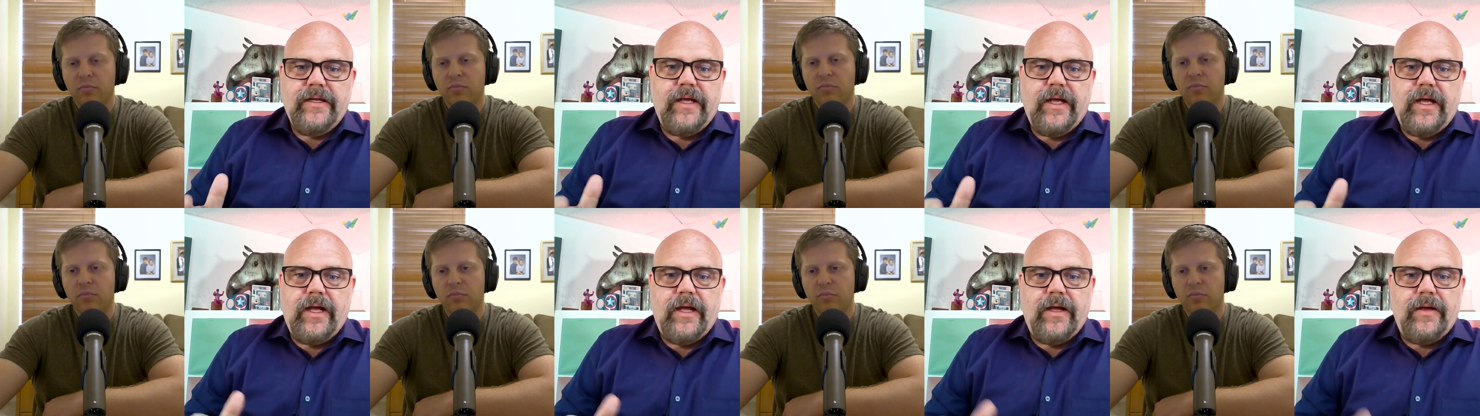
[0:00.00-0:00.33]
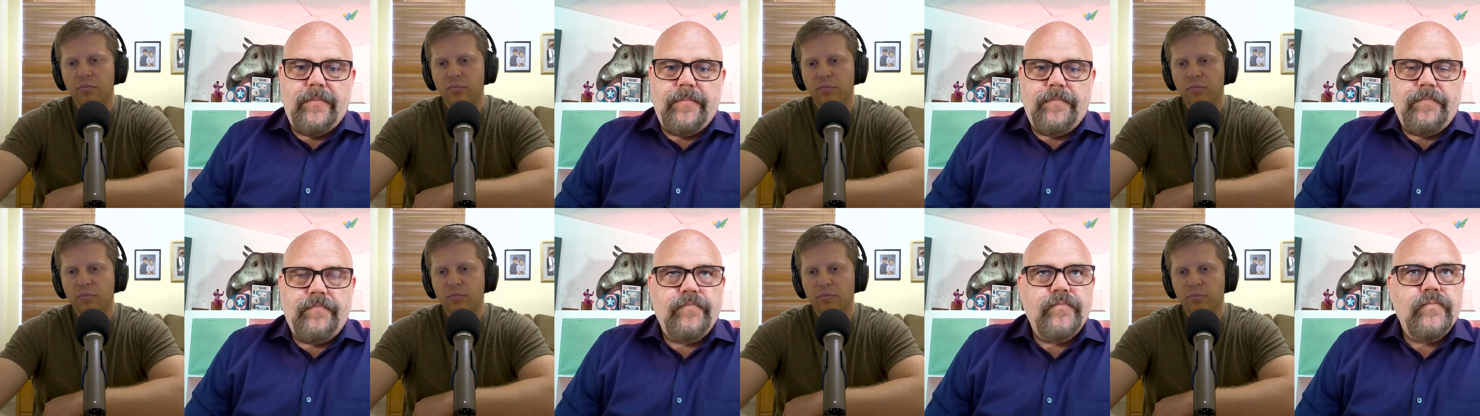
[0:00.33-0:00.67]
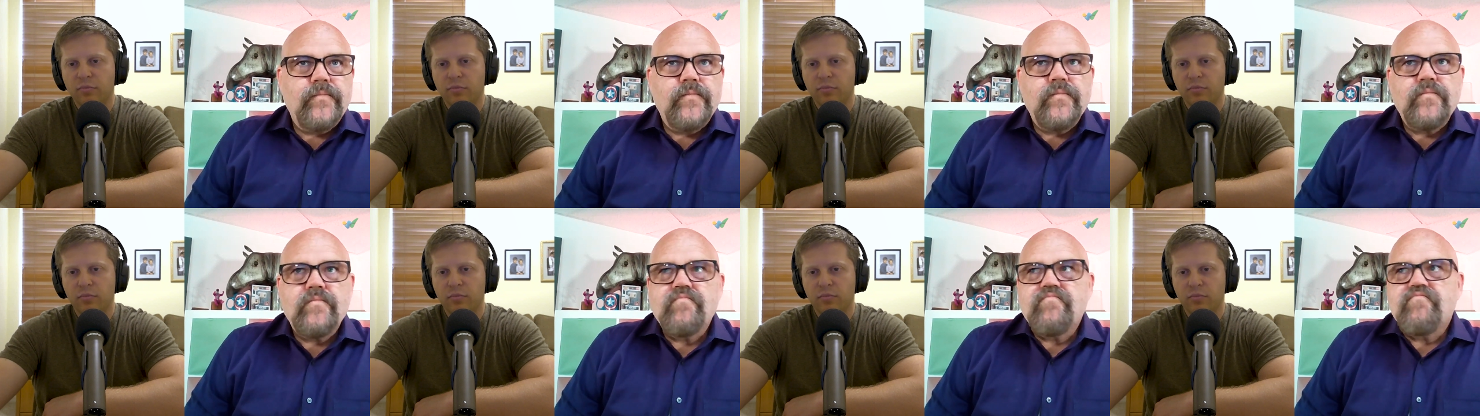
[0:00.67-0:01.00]
Speaker 1: Um,
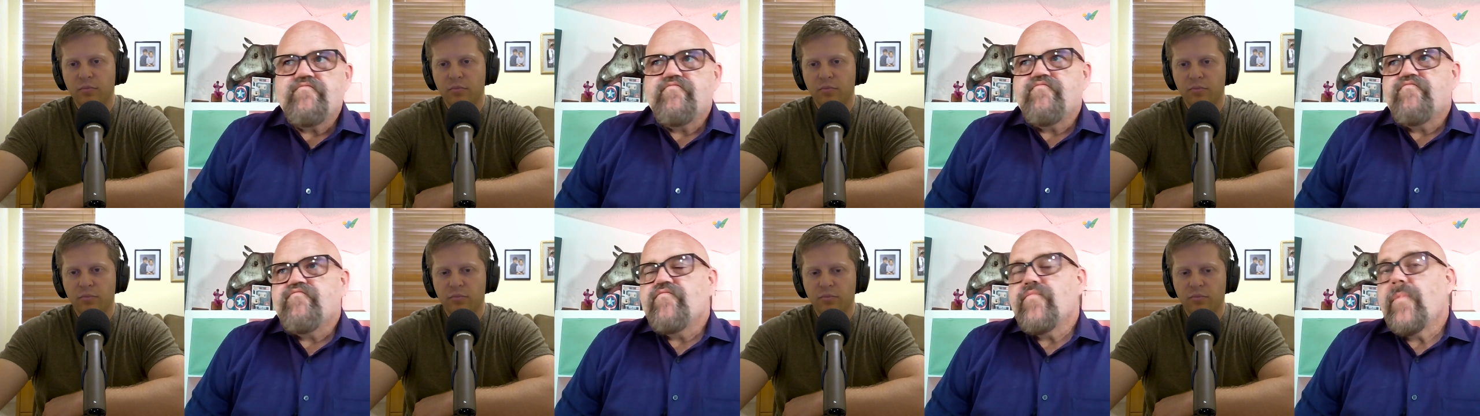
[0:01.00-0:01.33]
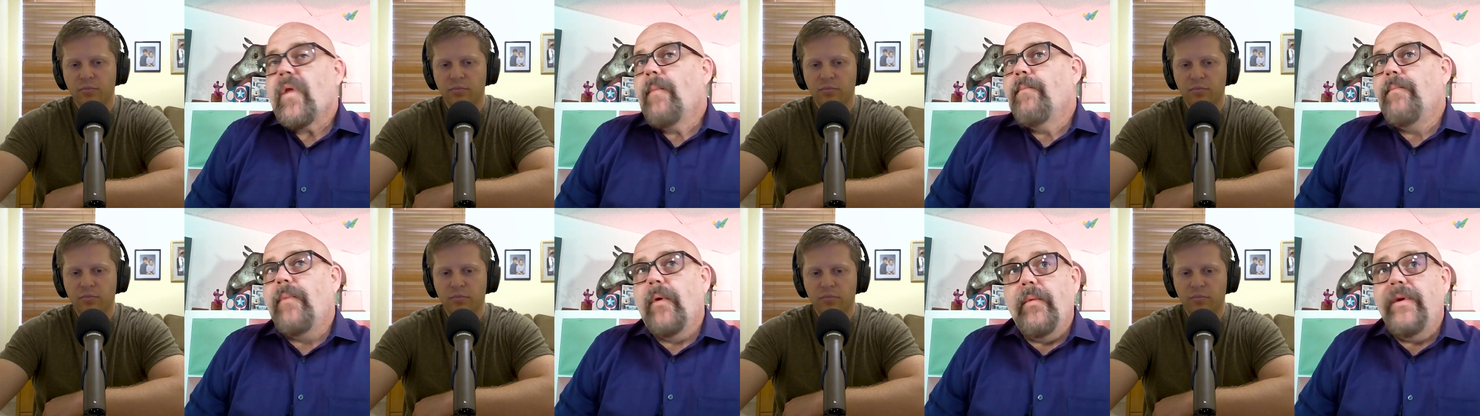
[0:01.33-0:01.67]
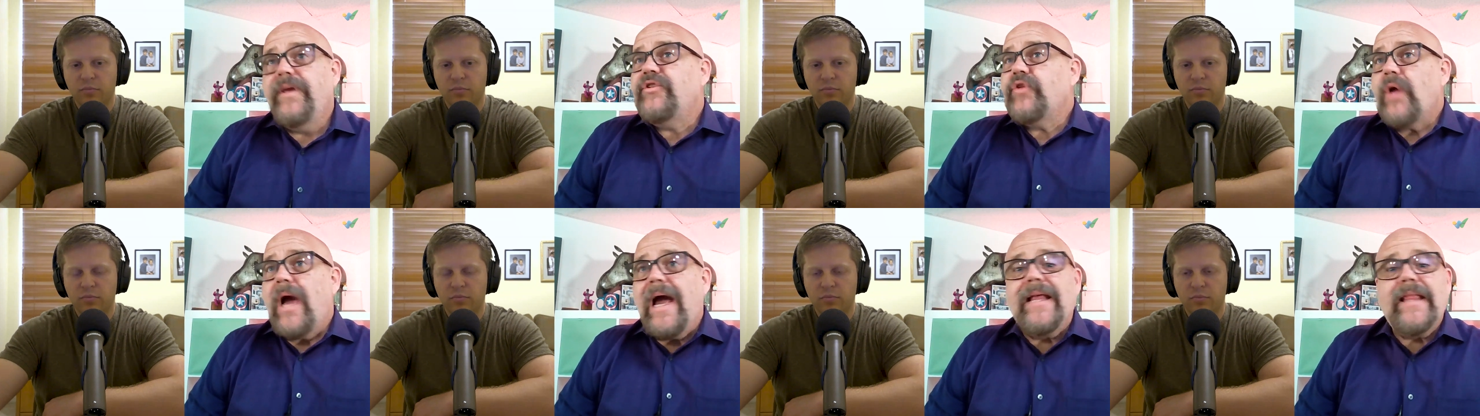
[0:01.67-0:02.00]
but
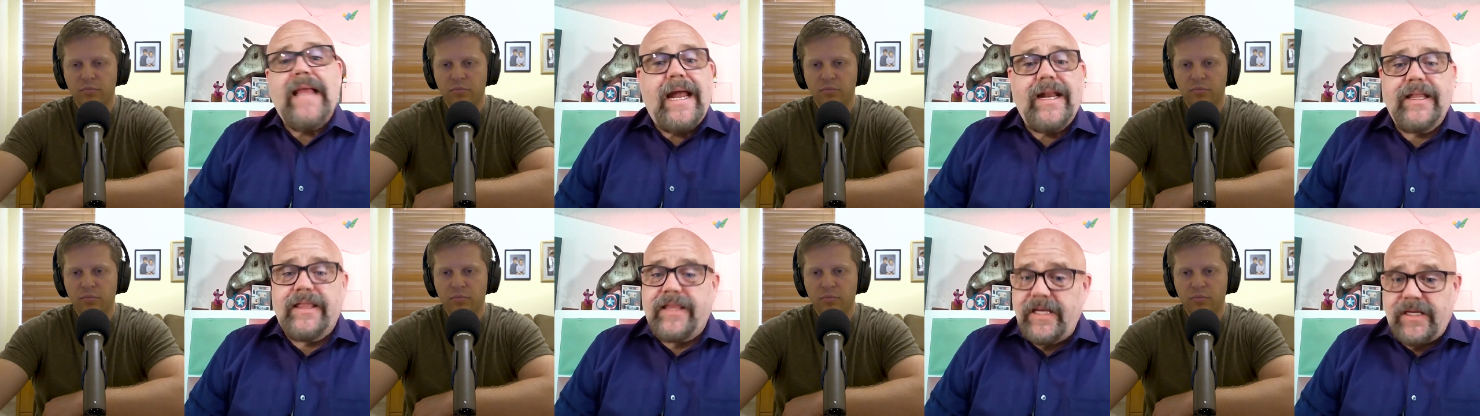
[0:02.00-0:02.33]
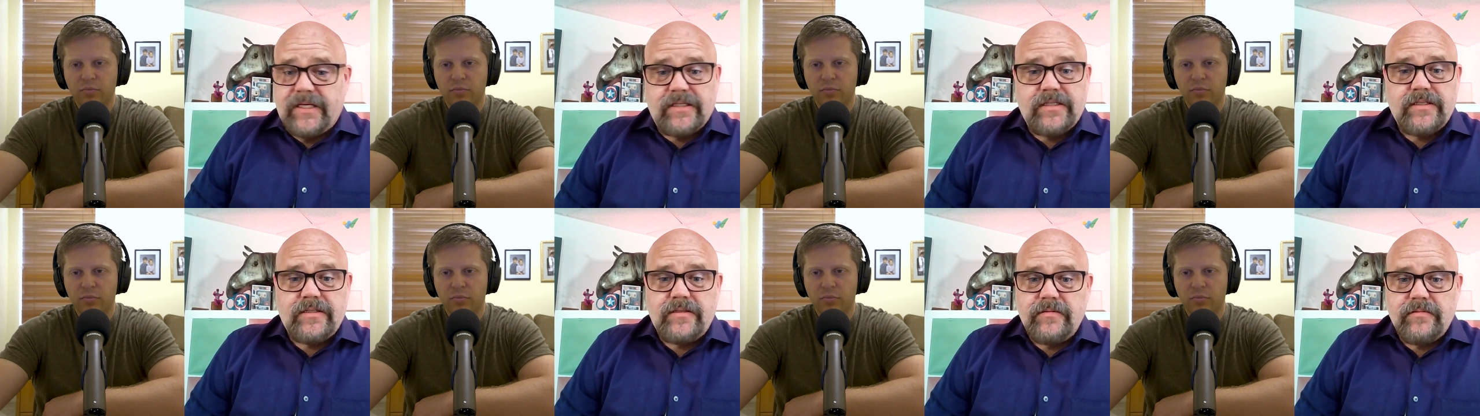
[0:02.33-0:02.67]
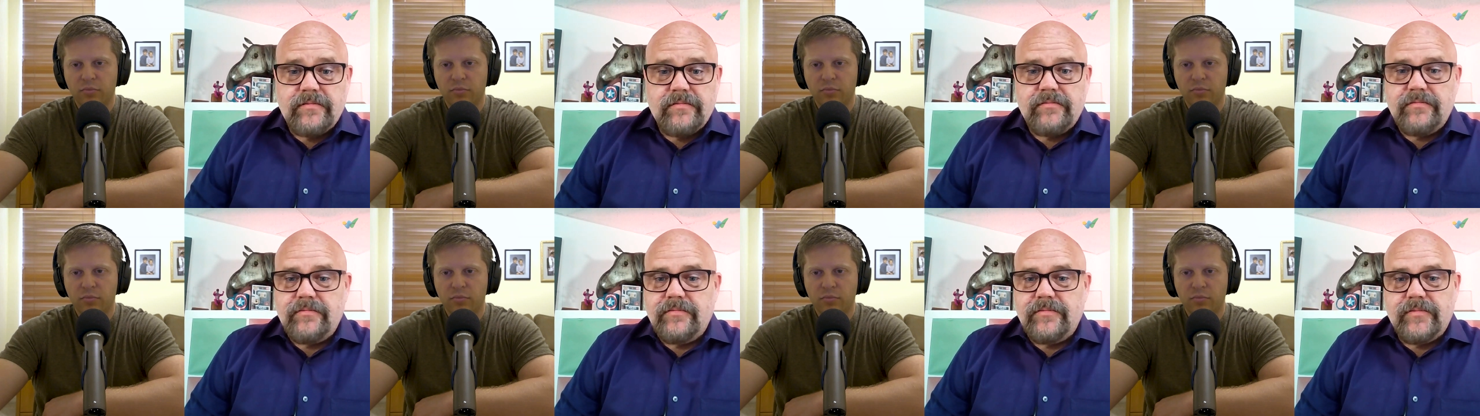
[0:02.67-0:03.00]
we try a lot of things.
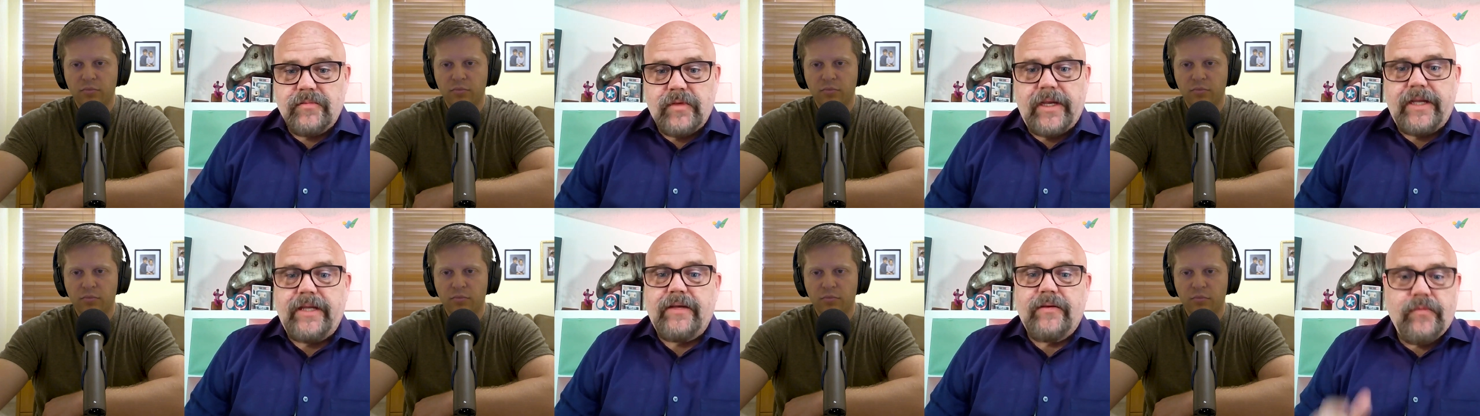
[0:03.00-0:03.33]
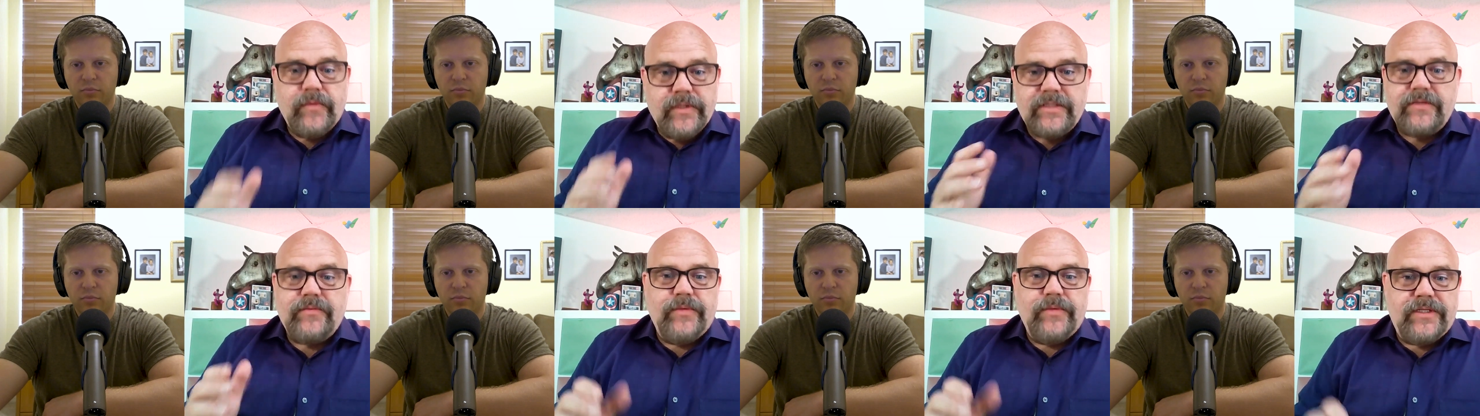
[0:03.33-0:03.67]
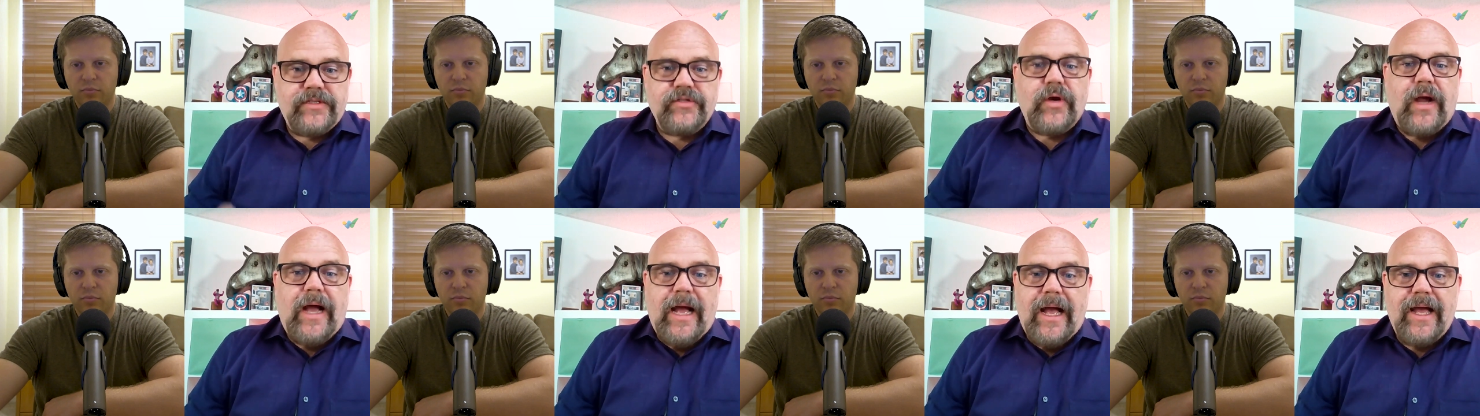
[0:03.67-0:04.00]
Like we we
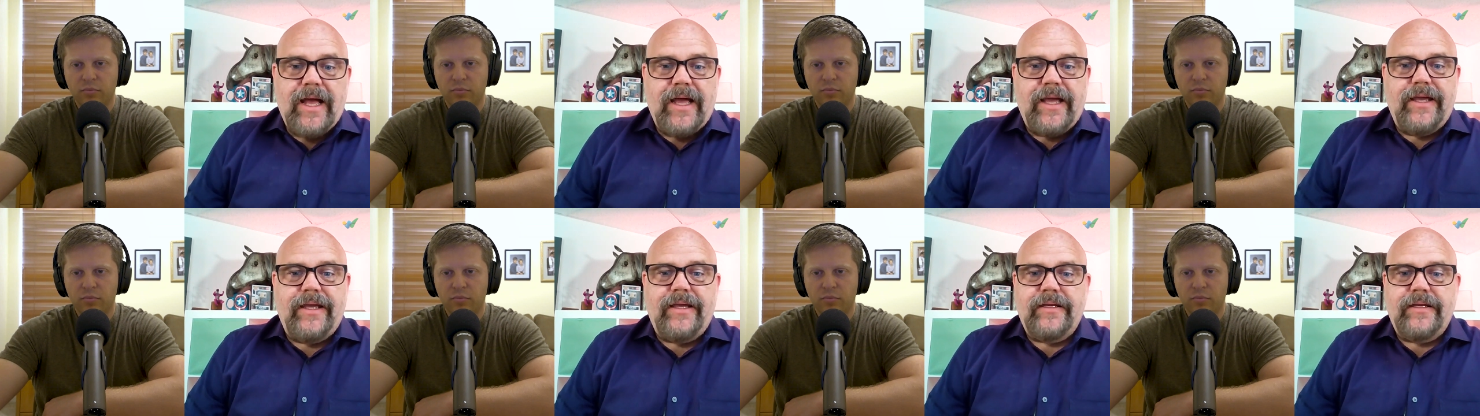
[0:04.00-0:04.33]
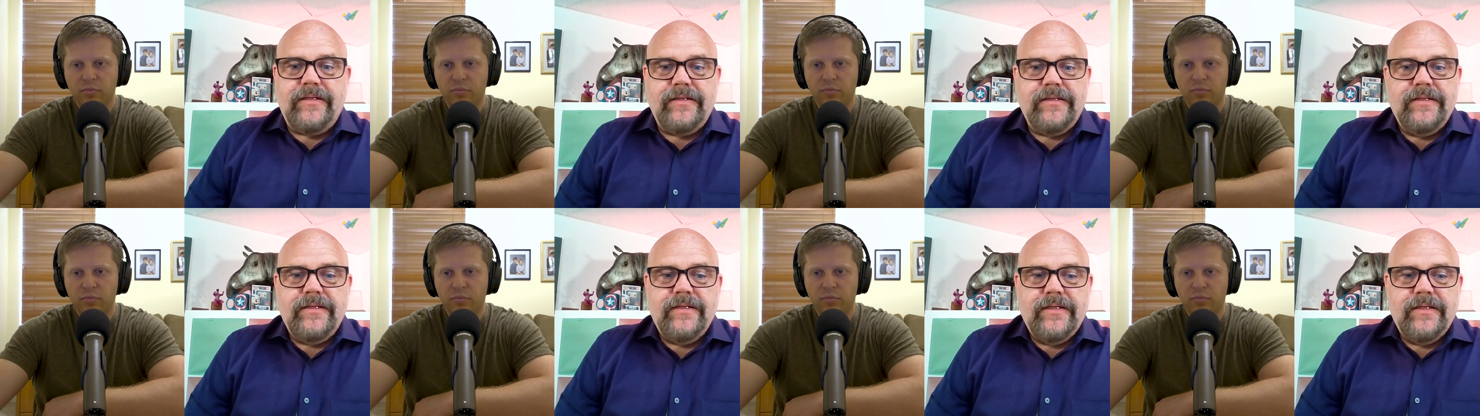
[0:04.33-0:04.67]
try